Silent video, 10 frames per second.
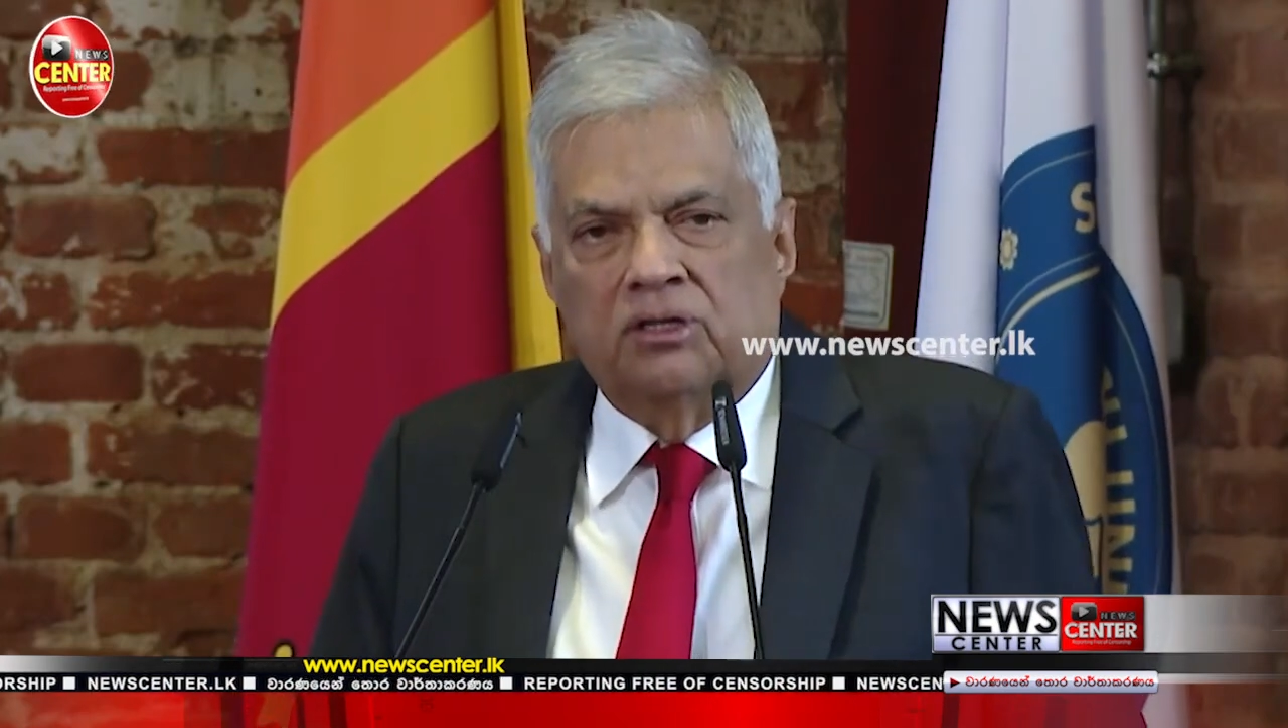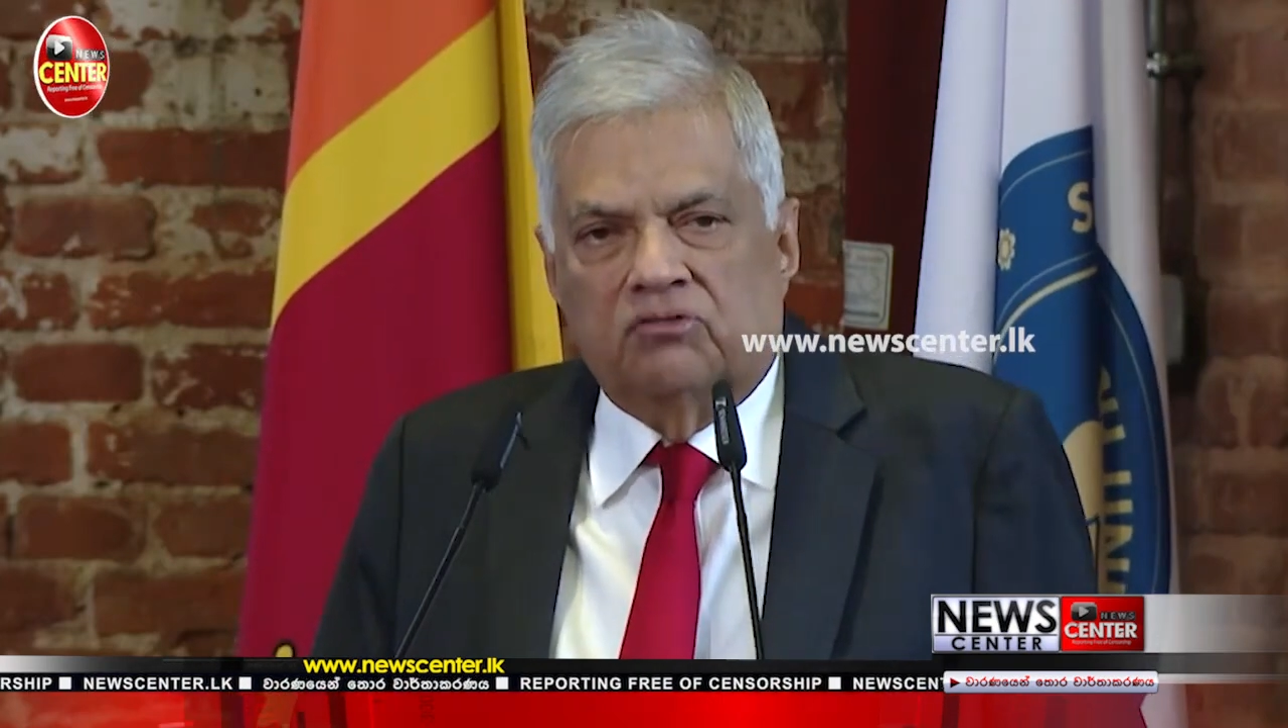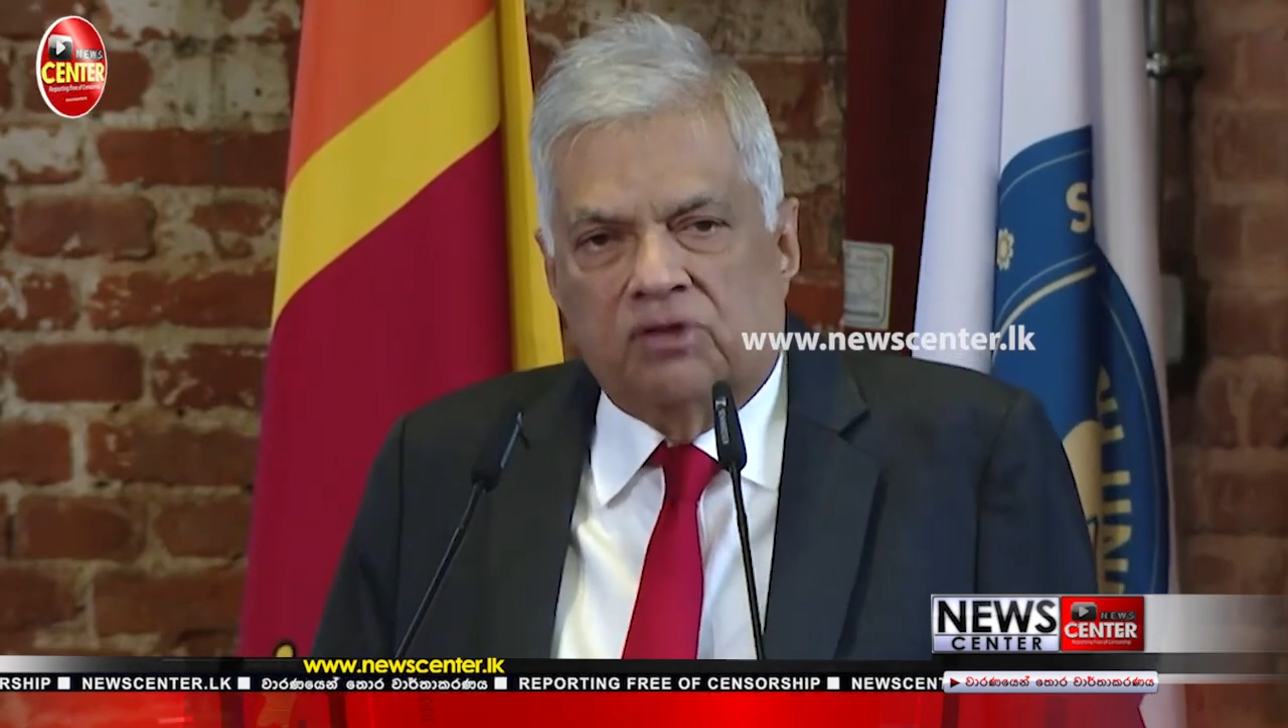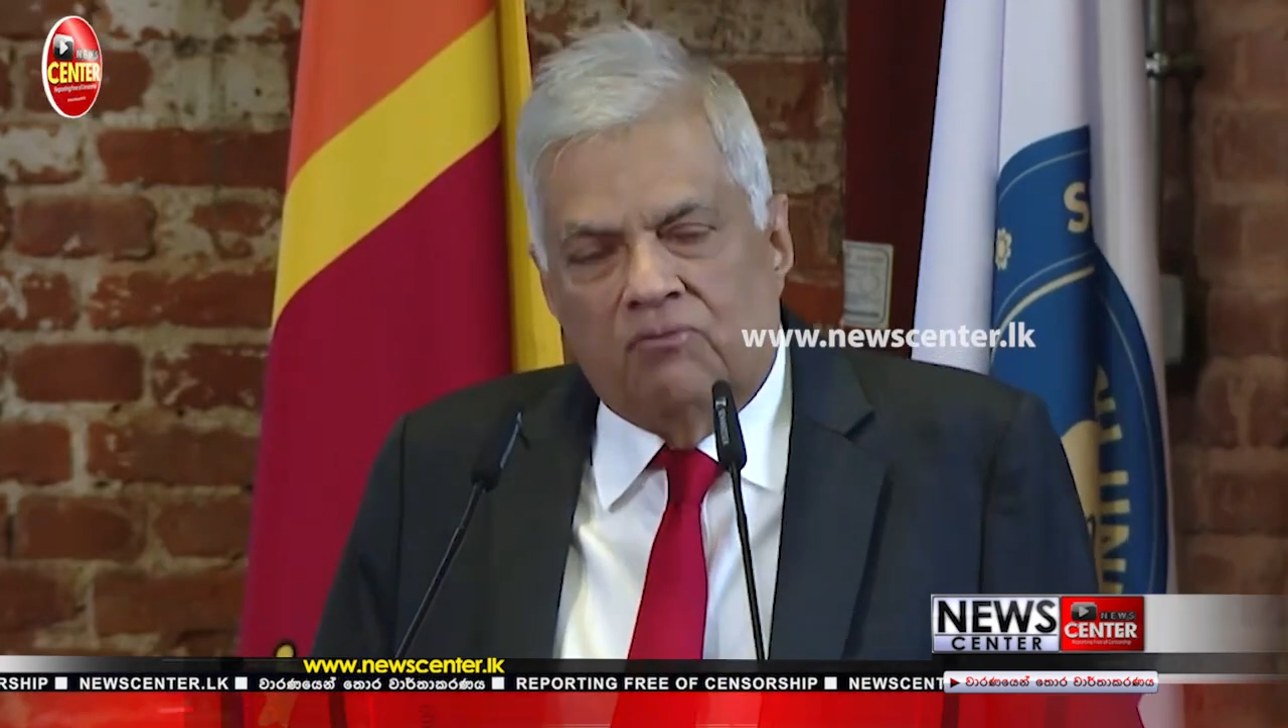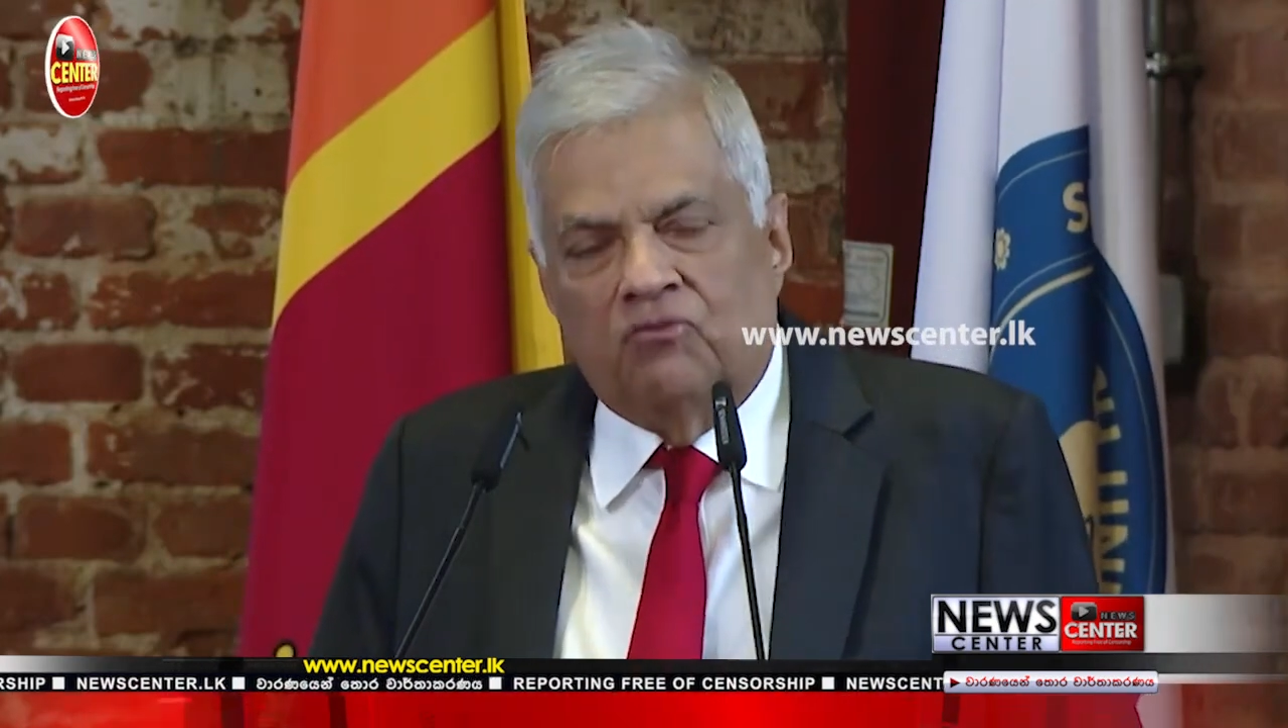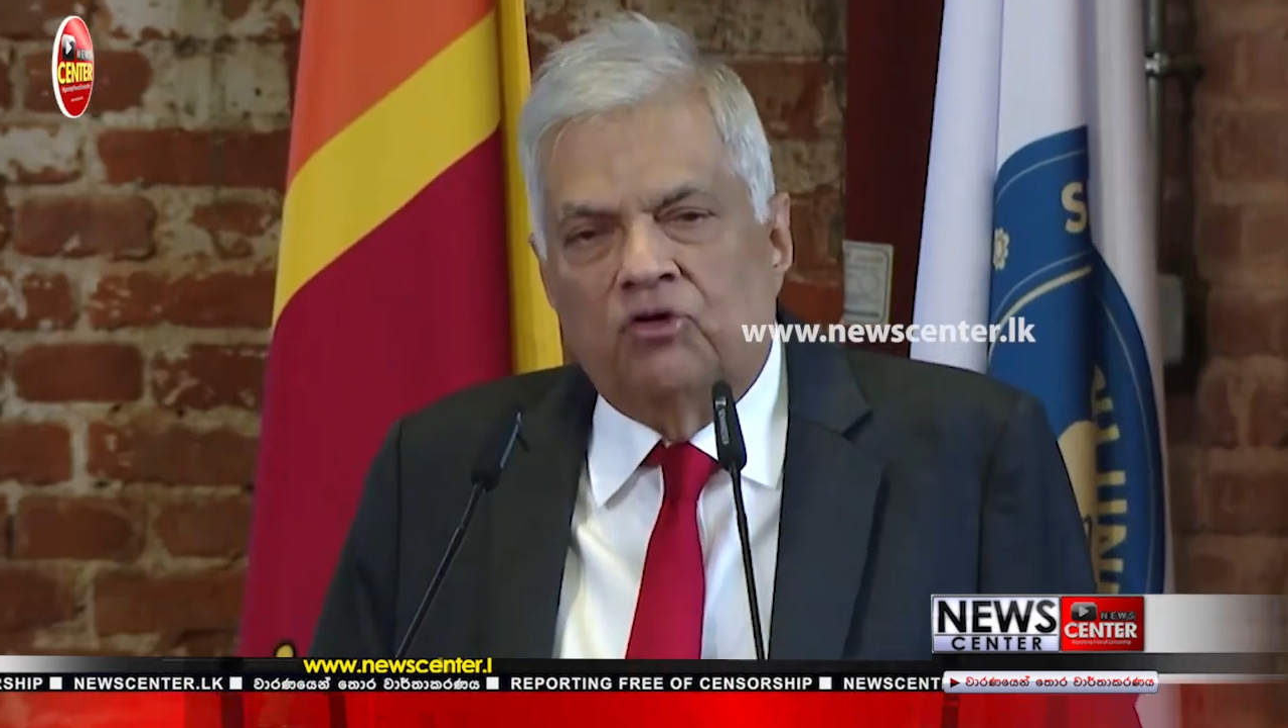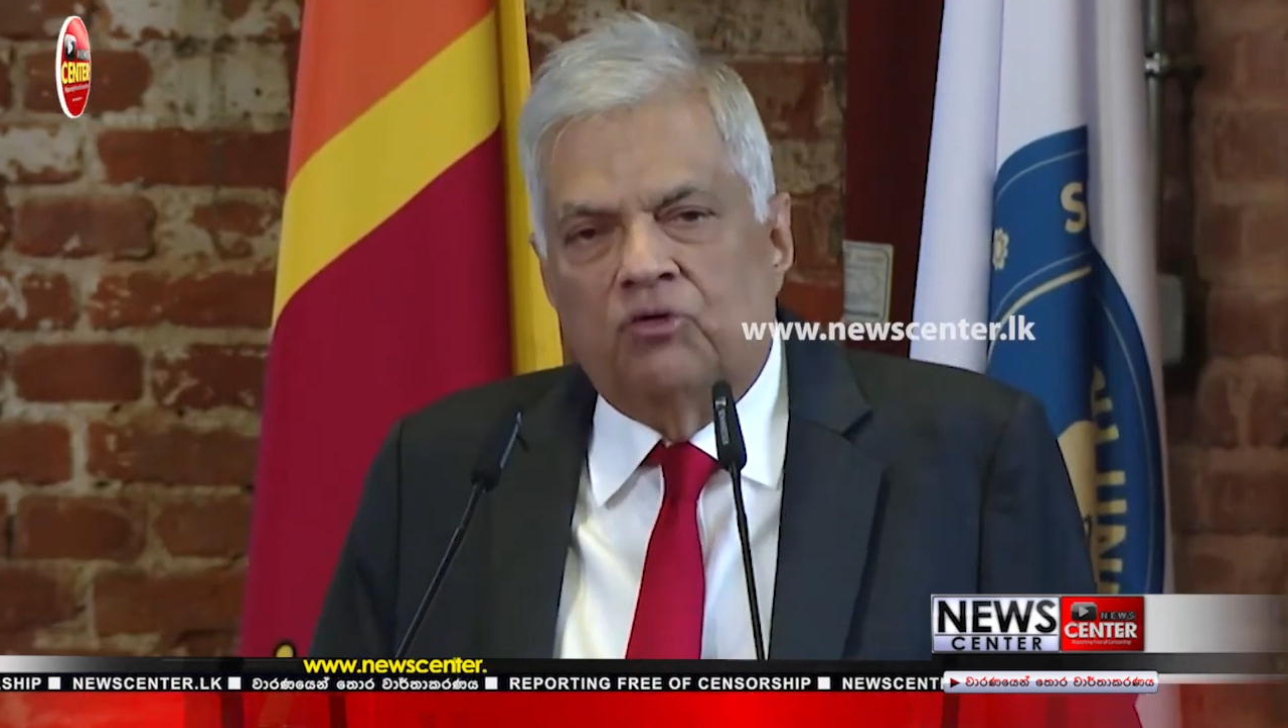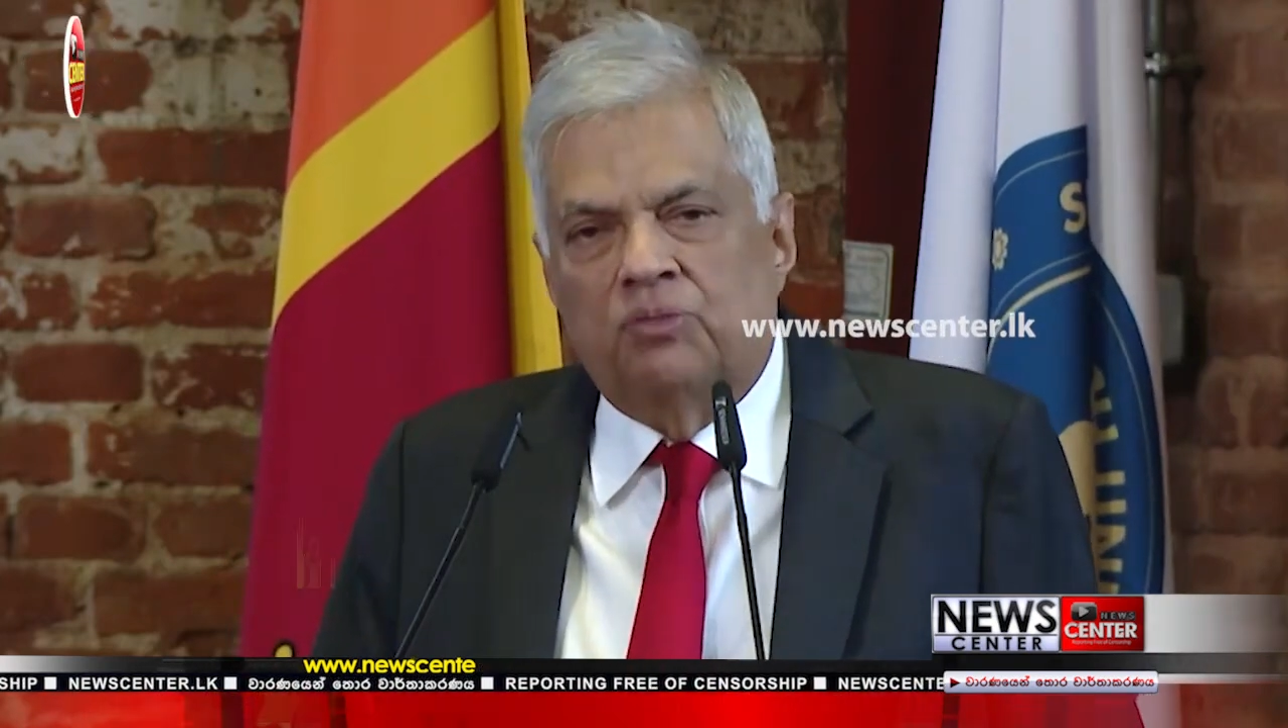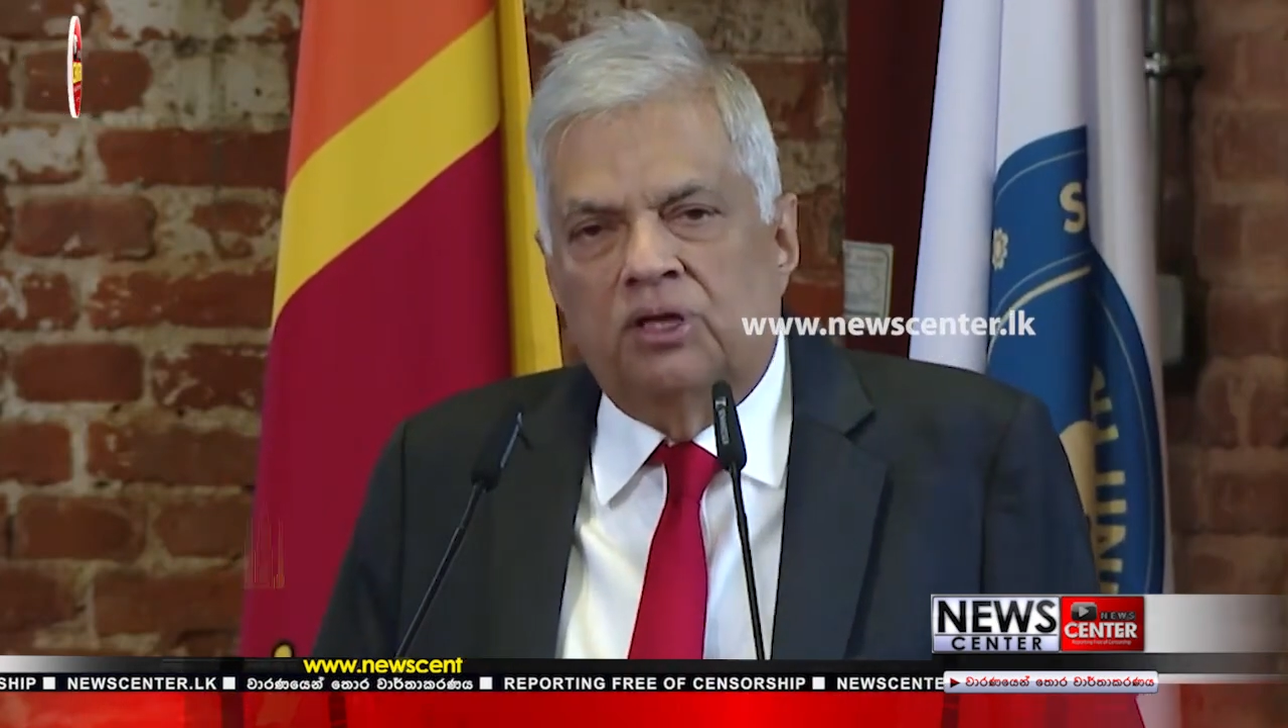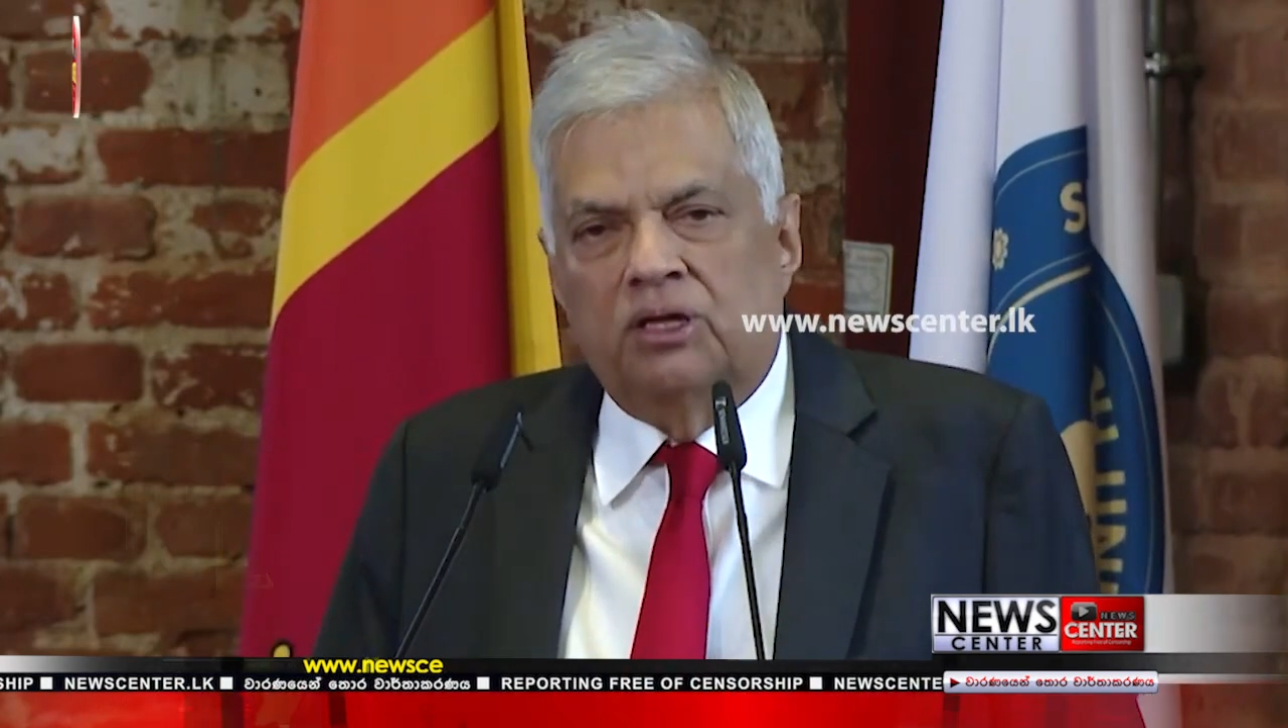Some
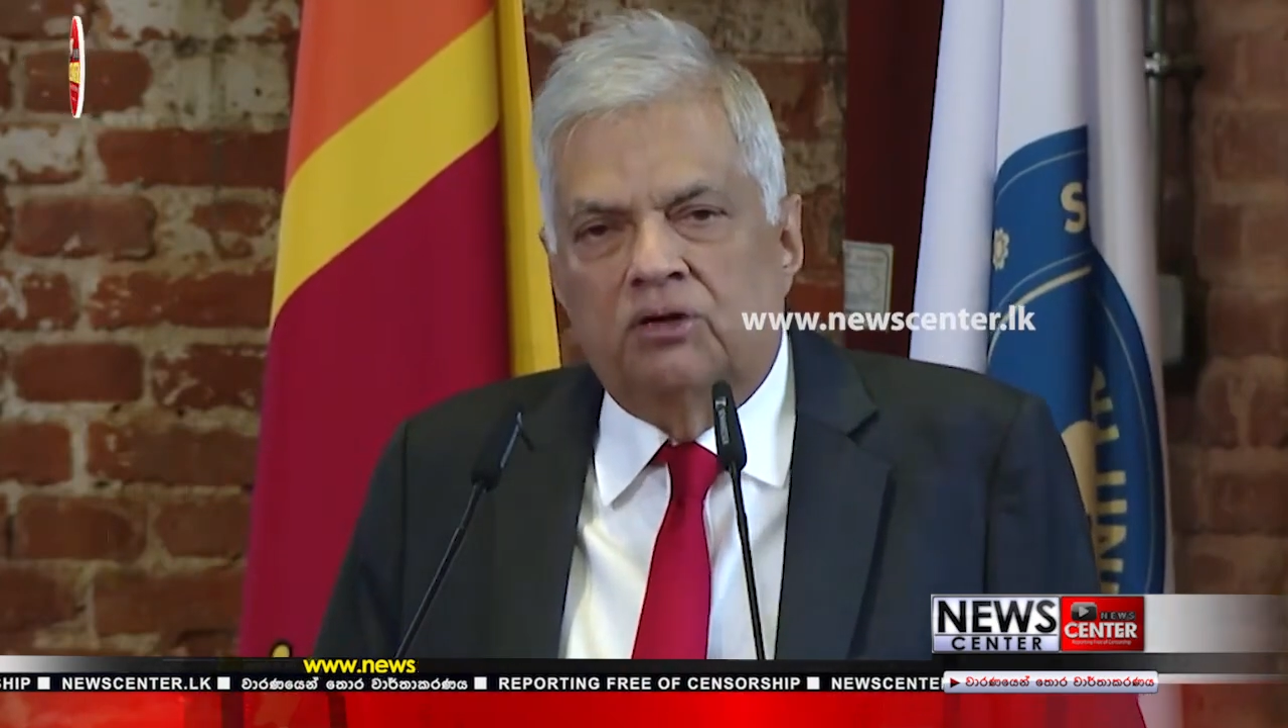would be